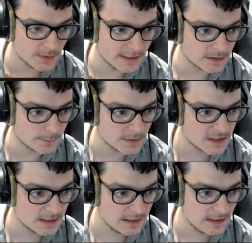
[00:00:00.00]
need some
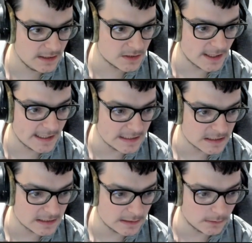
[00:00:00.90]
seeds. Any
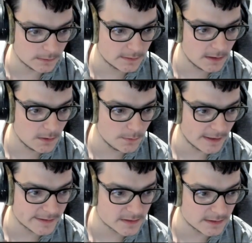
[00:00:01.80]
seed will do.
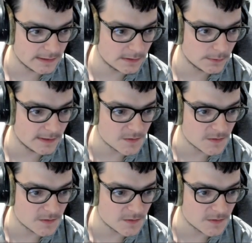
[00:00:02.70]
That seed is